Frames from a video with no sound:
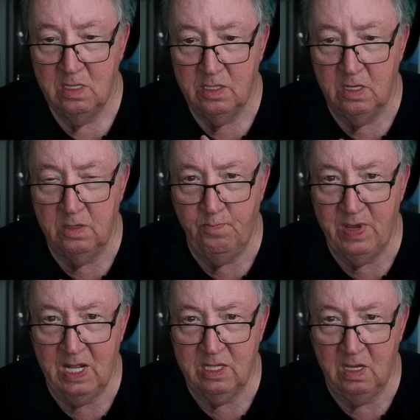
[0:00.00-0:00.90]
The only
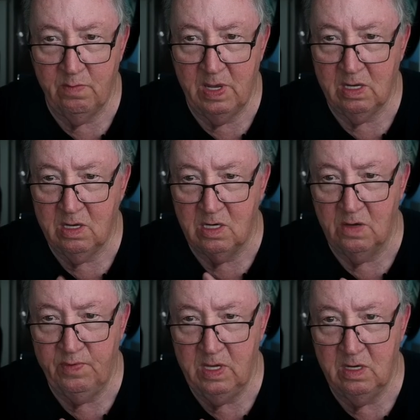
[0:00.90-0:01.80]
bad thing about
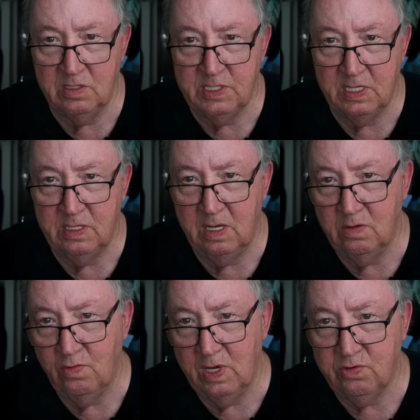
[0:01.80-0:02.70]
coffee here is that the
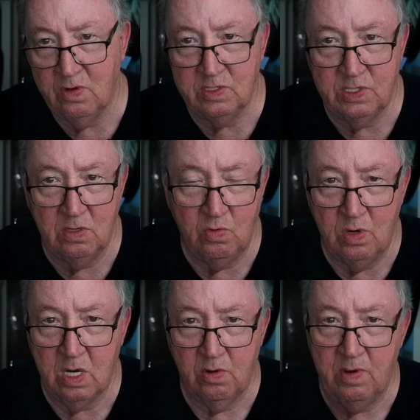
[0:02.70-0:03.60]
restaurants don't
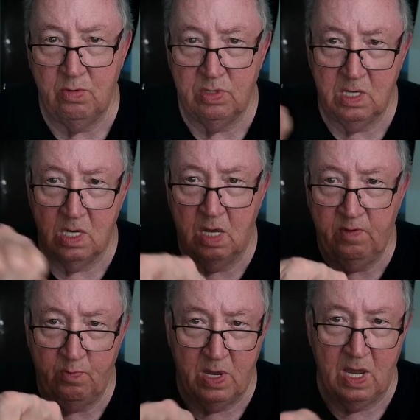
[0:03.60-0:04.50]
walk around with a
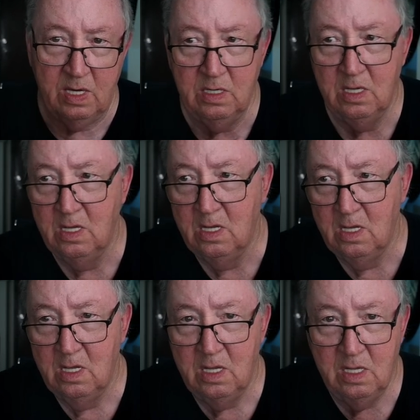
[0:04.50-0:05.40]
coffee pot
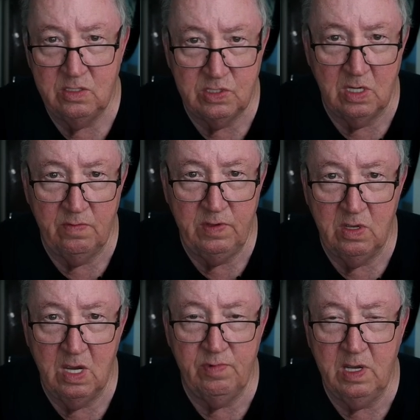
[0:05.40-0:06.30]
and serve
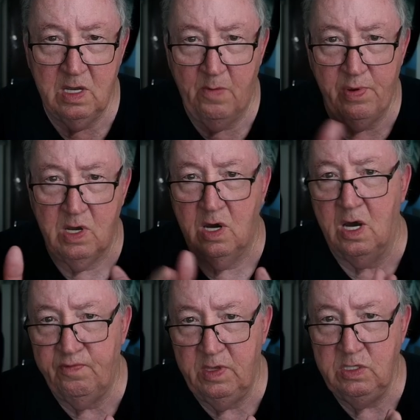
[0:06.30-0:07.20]
you. Every cup of
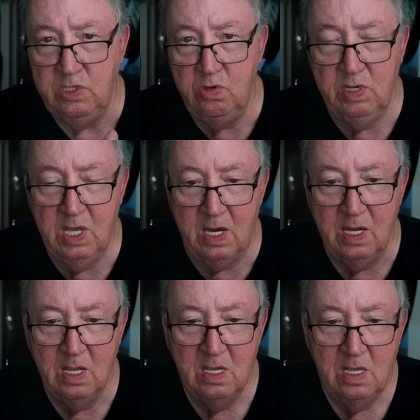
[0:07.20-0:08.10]
coffee you
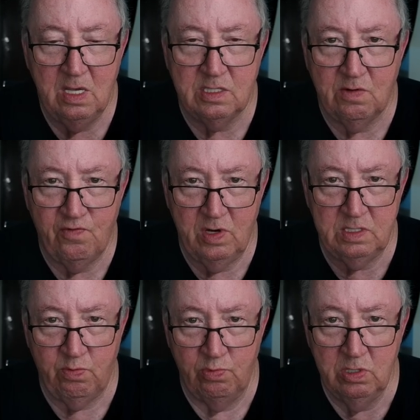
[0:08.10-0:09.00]
get is a
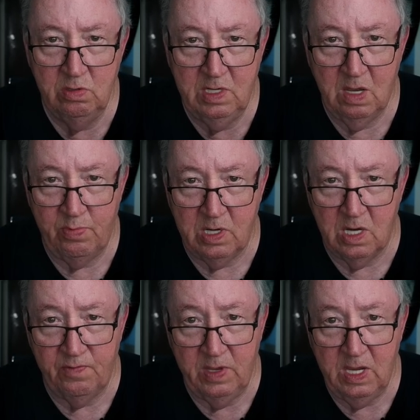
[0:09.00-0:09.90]
fresh brewed cup of
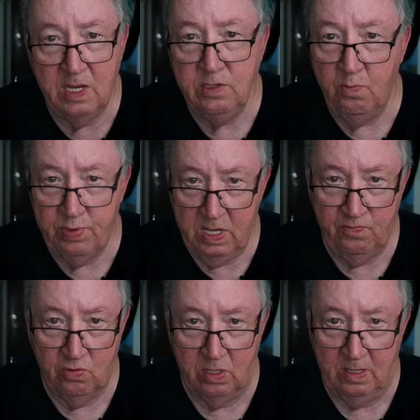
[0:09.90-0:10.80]
coffee and you pay
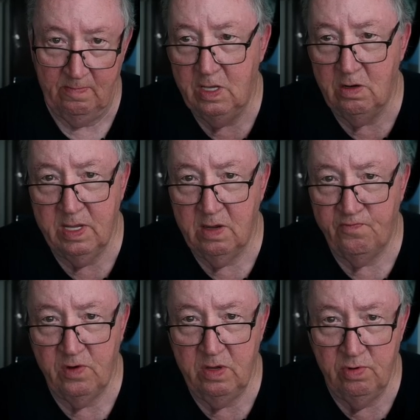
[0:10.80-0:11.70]
for it. You don't
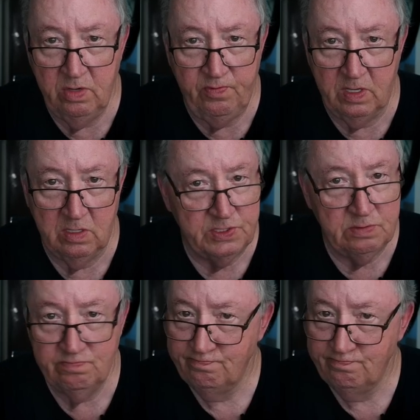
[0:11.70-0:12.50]
get free refills.